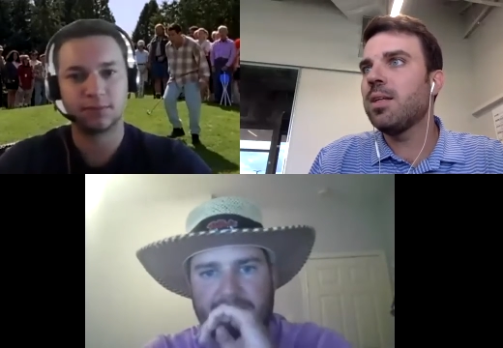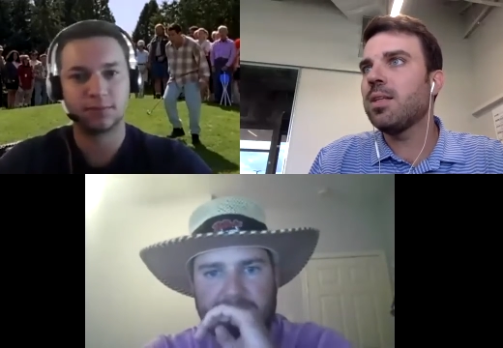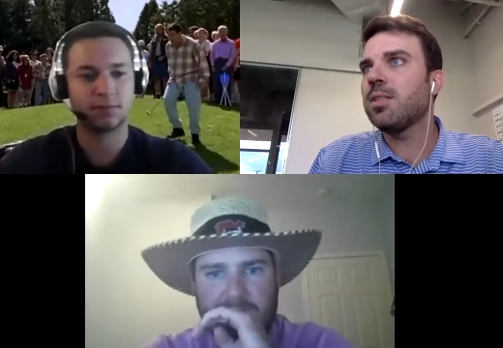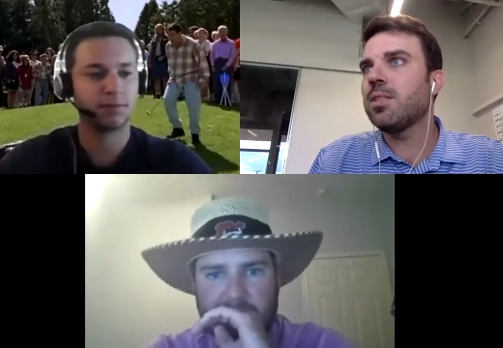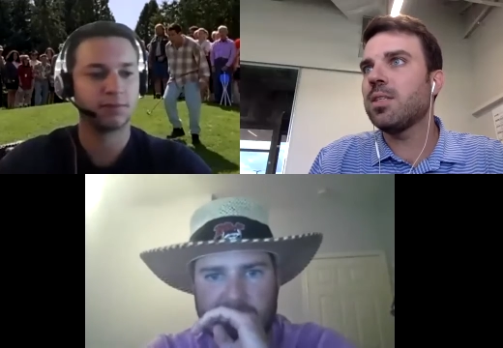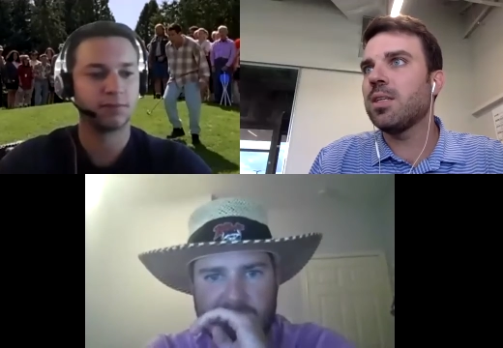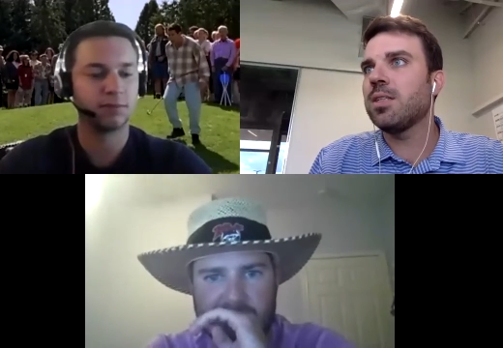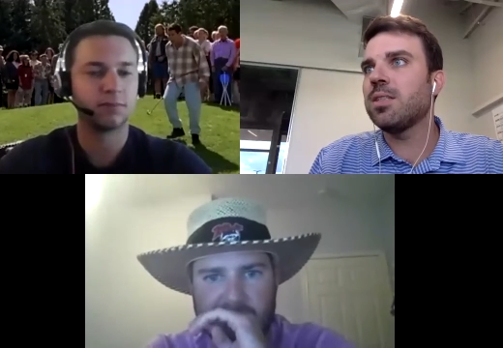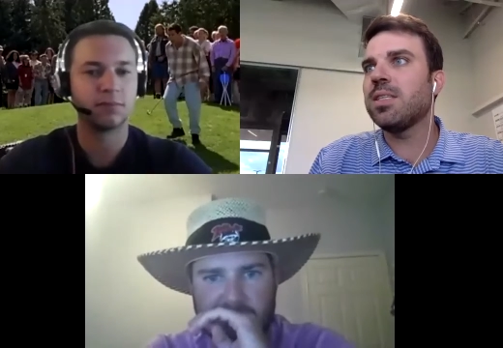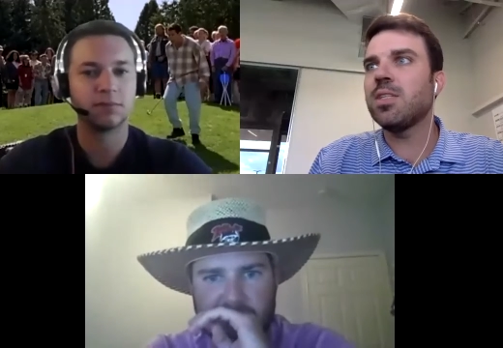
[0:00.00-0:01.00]
Speaker 1: Let's
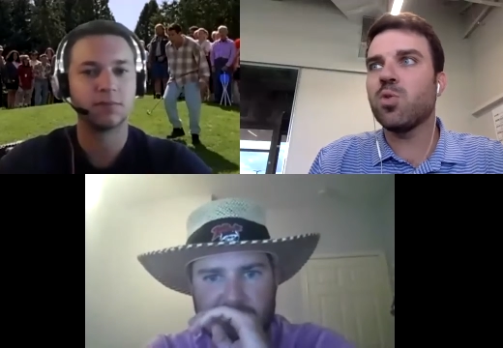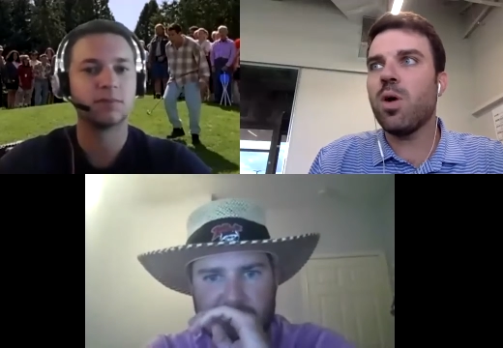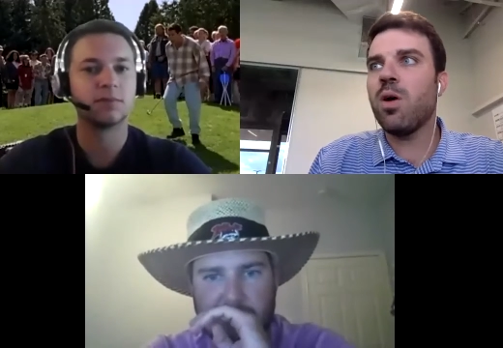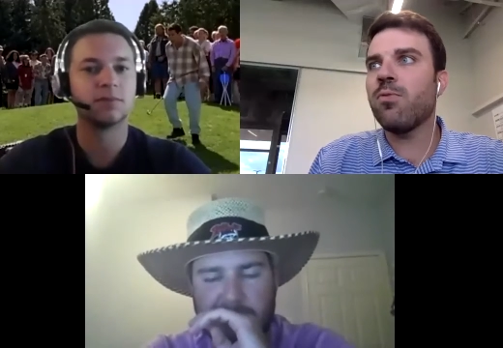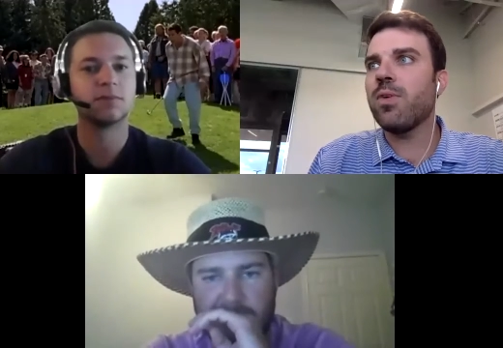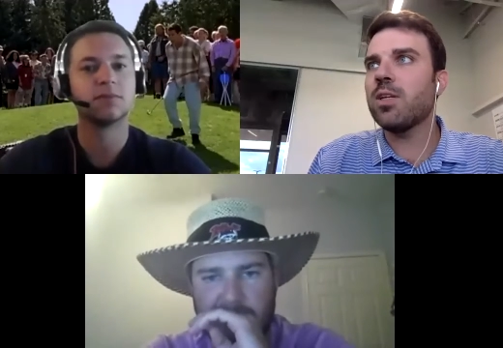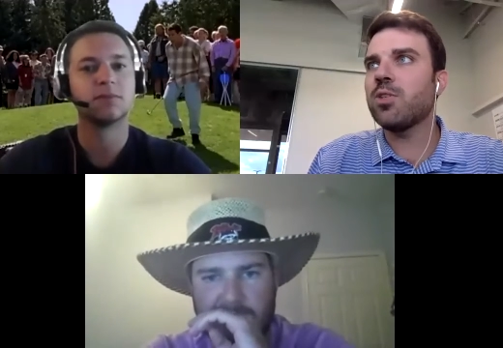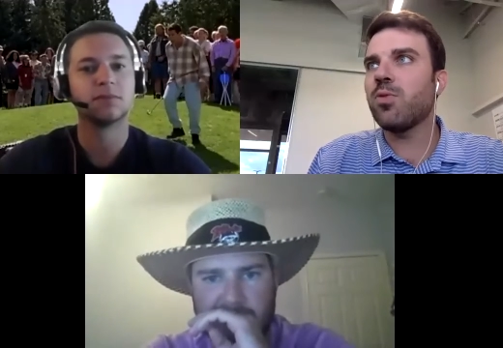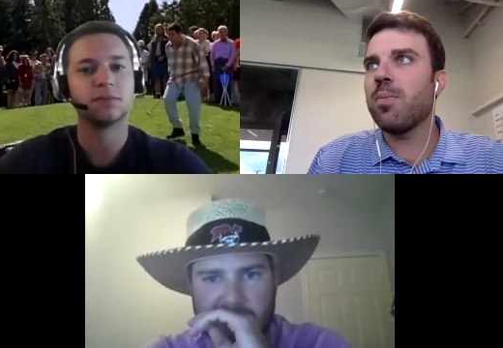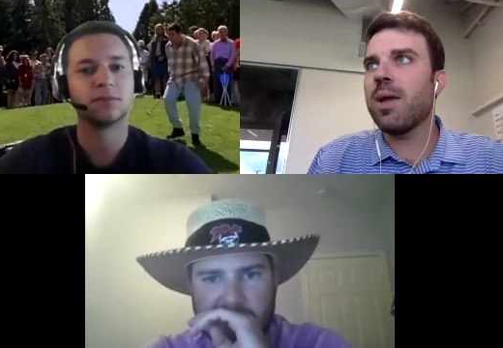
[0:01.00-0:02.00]
see, T12 finish
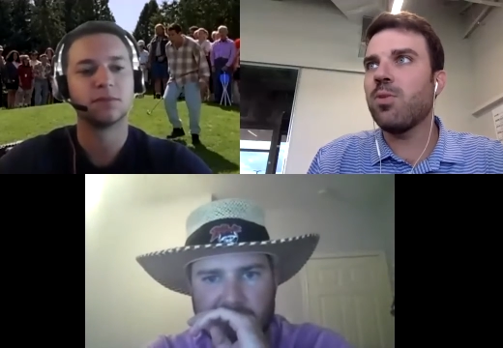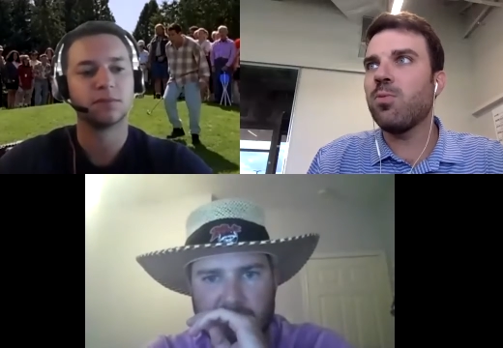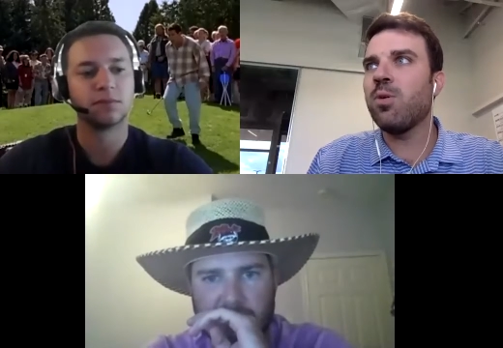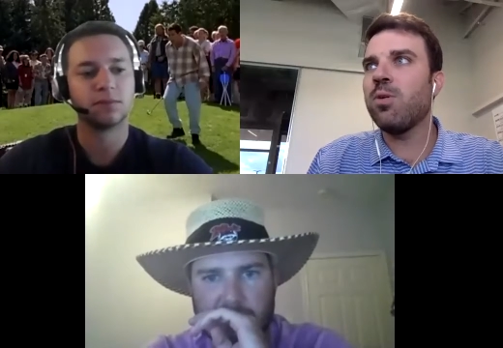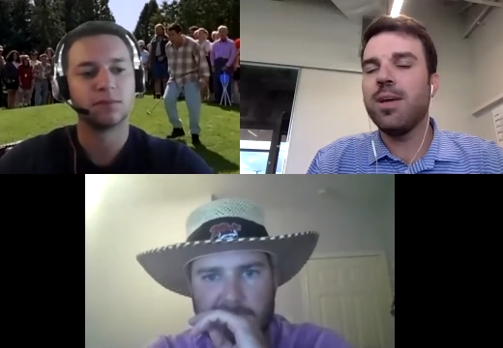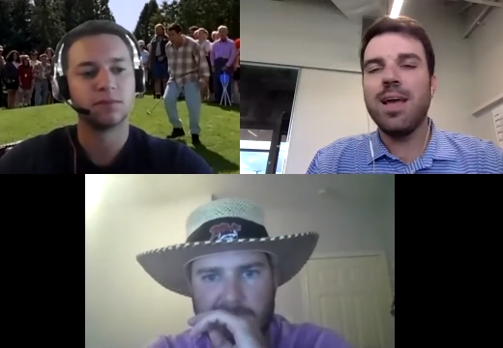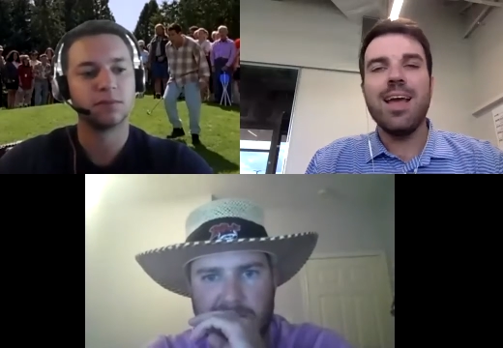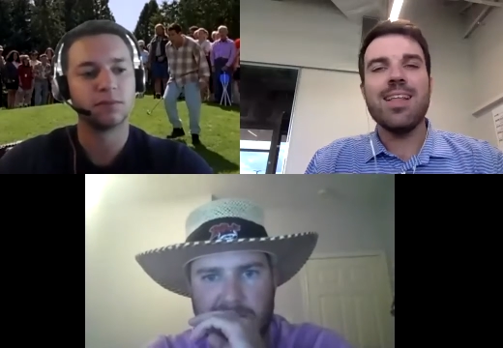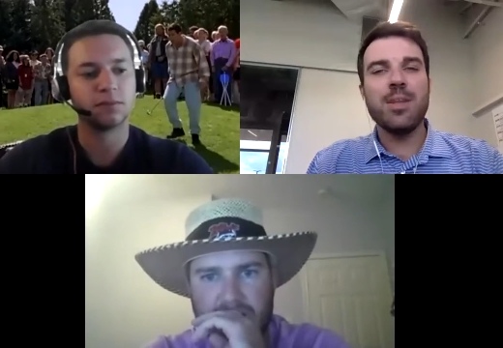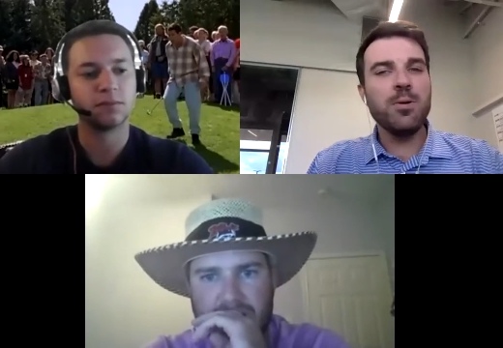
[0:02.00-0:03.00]
for Matthew Wolff.
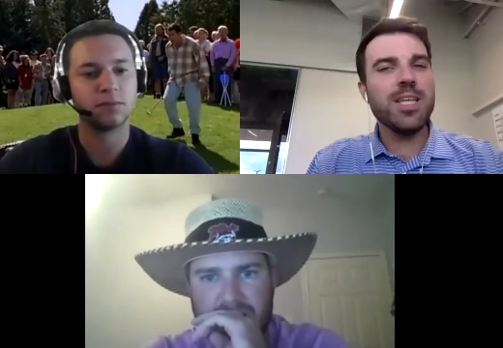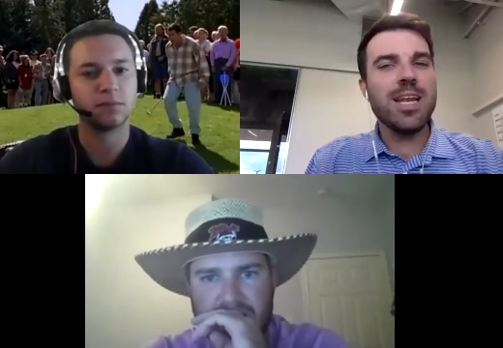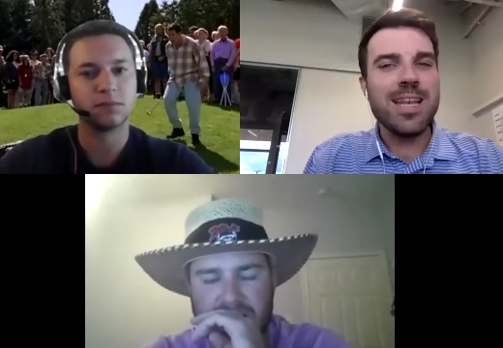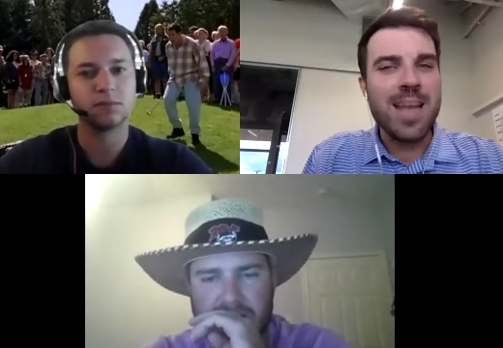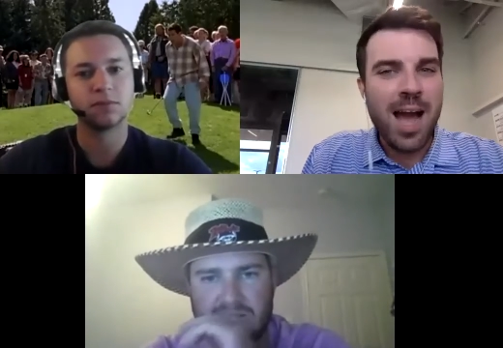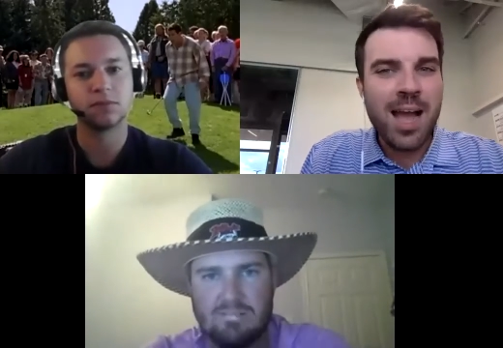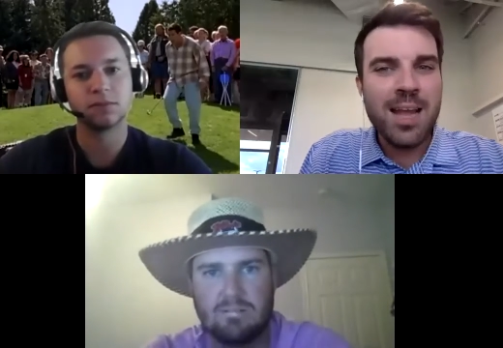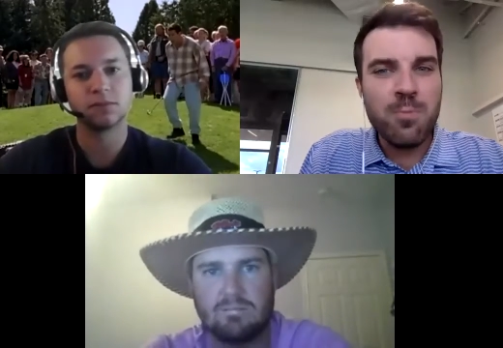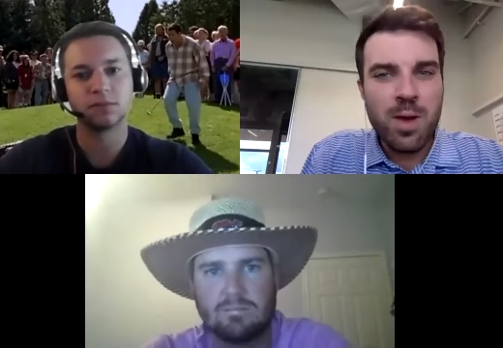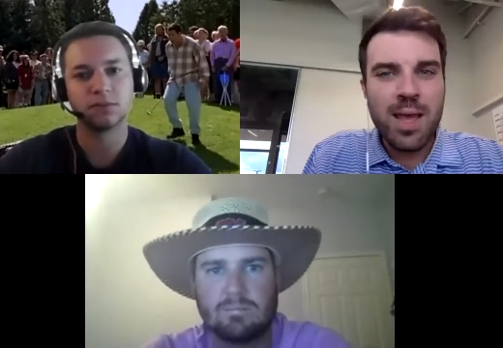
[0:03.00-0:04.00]
There was a
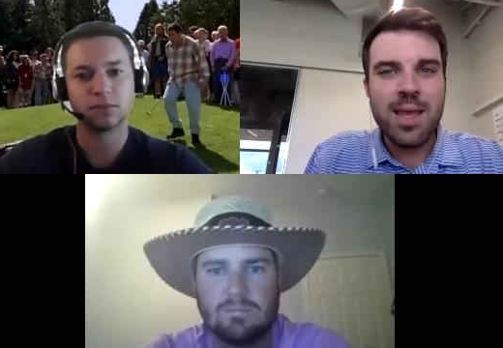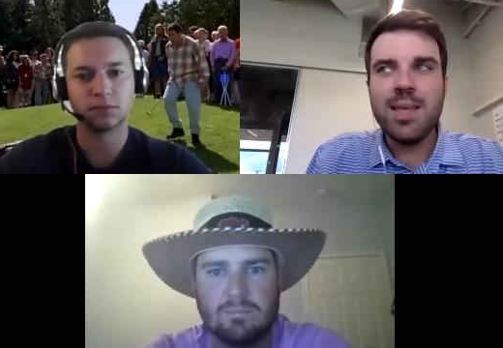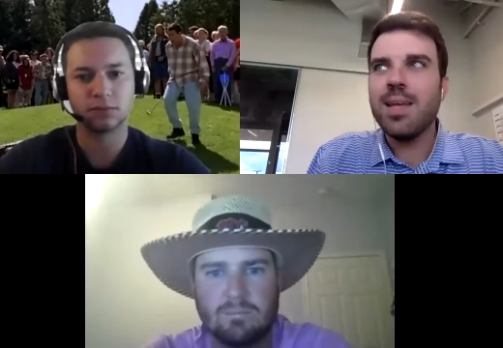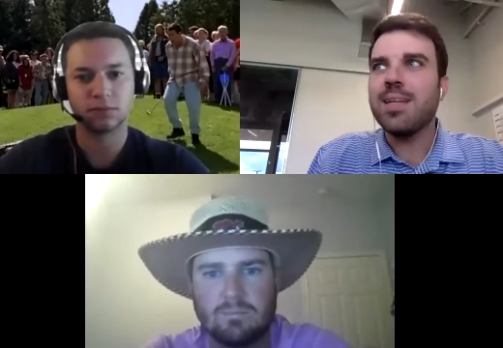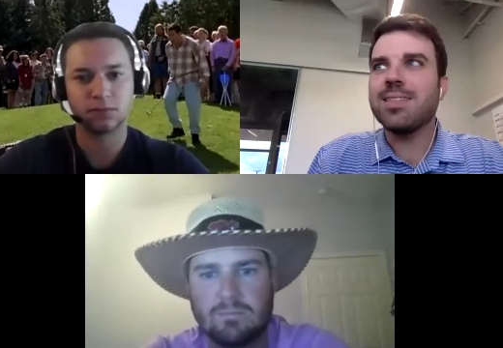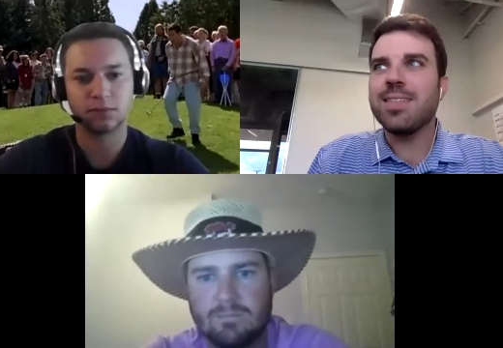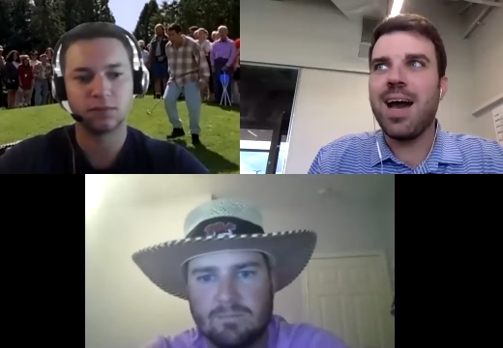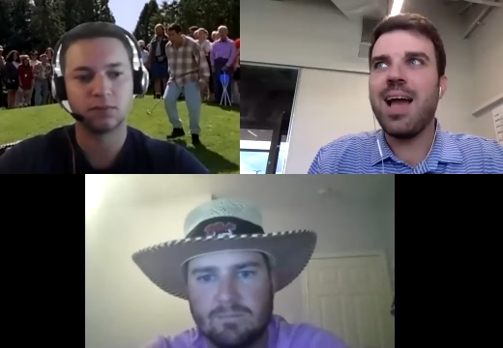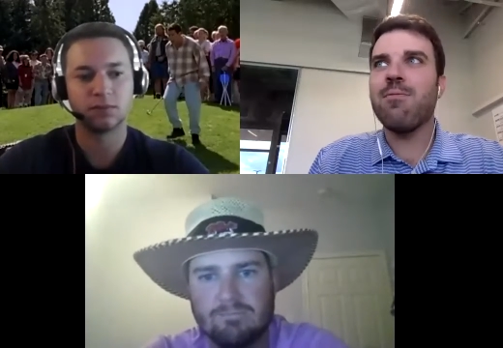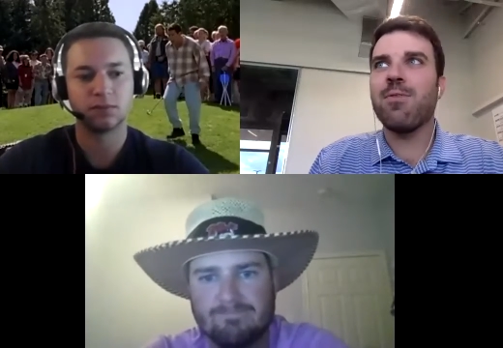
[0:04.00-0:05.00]
nine way tie for